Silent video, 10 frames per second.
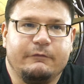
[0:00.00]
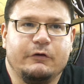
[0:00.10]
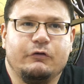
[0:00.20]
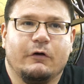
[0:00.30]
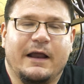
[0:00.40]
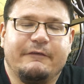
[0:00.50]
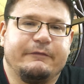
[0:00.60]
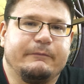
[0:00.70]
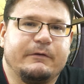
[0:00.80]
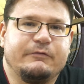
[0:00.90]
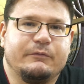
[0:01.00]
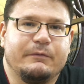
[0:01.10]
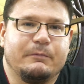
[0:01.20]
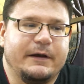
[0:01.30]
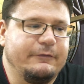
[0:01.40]
if you don't have a subscription
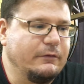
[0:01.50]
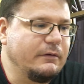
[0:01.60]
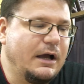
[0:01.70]
with Brainstorm